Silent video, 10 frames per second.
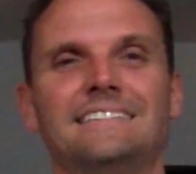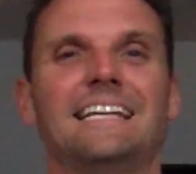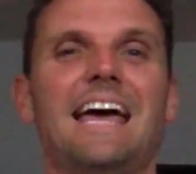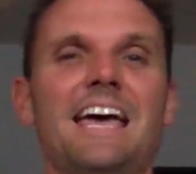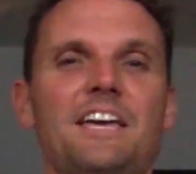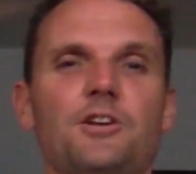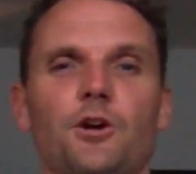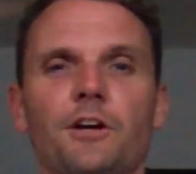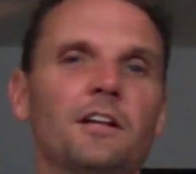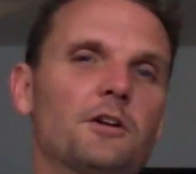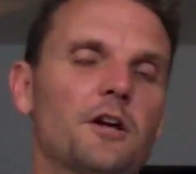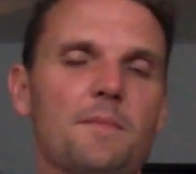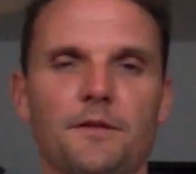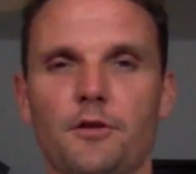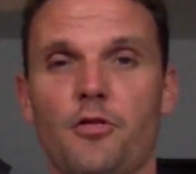Today, you're going to learn
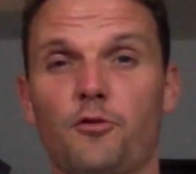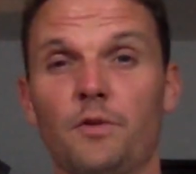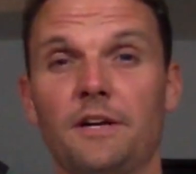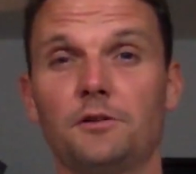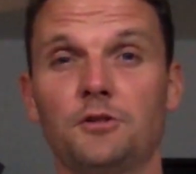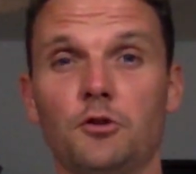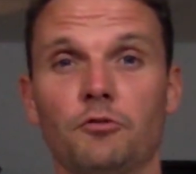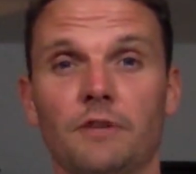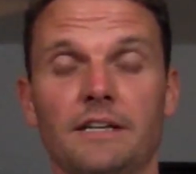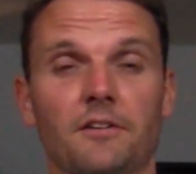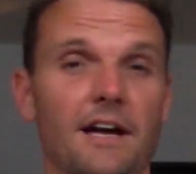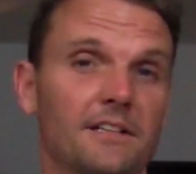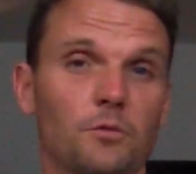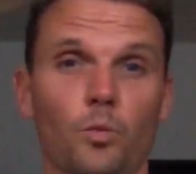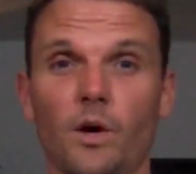about the 302
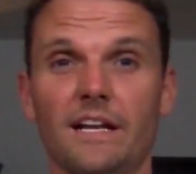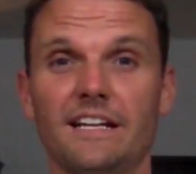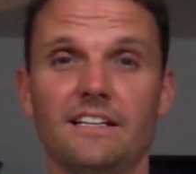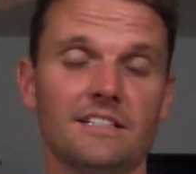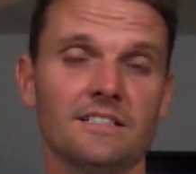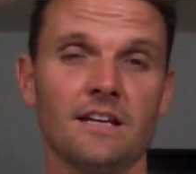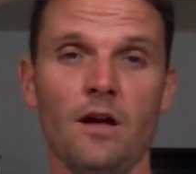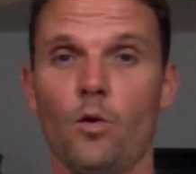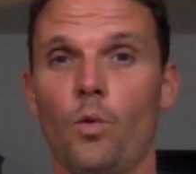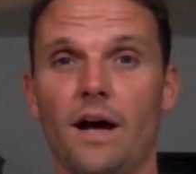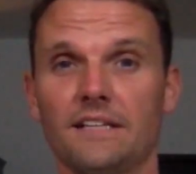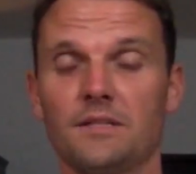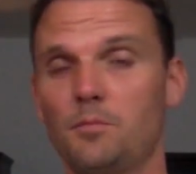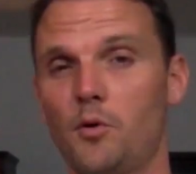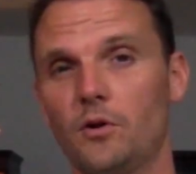redirect, what it is, why it's
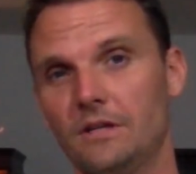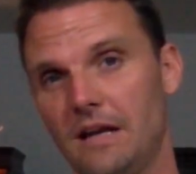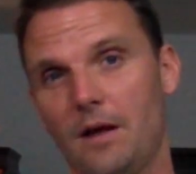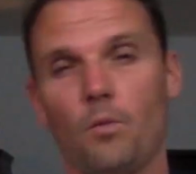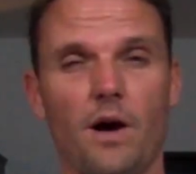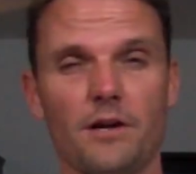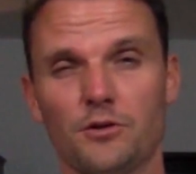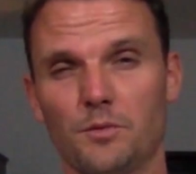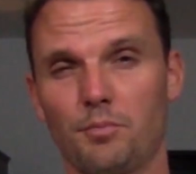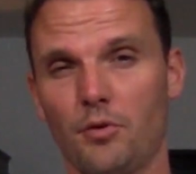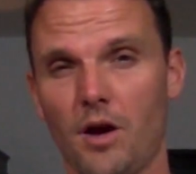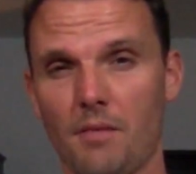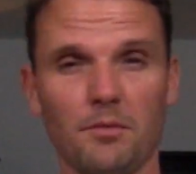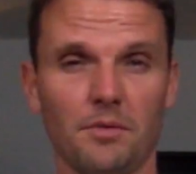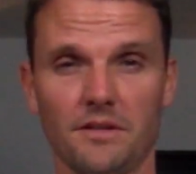important, and why you should
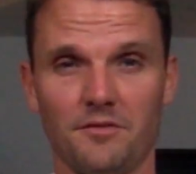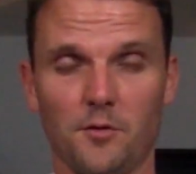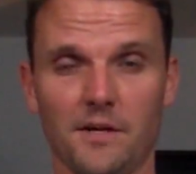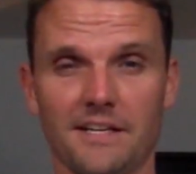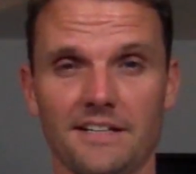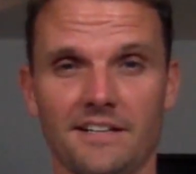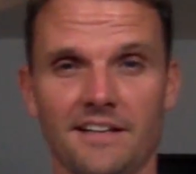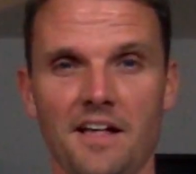probably avoid it.